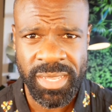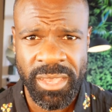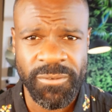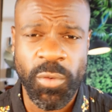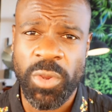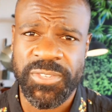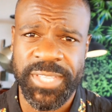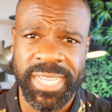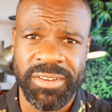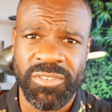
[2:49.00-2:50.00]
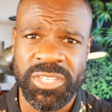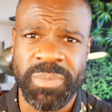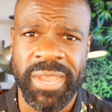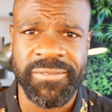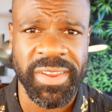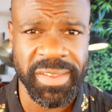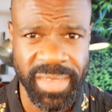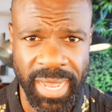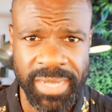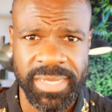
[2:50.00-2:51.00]
Of course, they didn't respond very
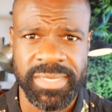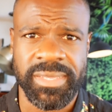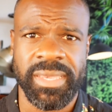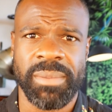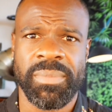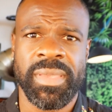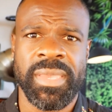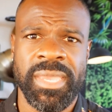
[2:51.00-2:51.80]
kindly to him.